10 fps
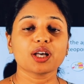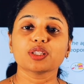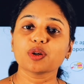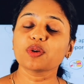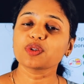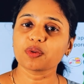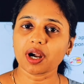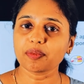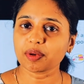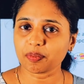Those who
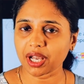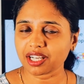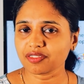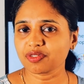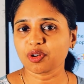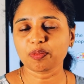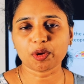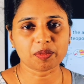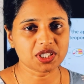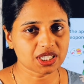are preparing for
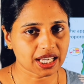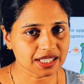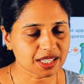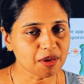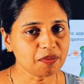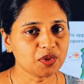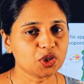Prometric exam,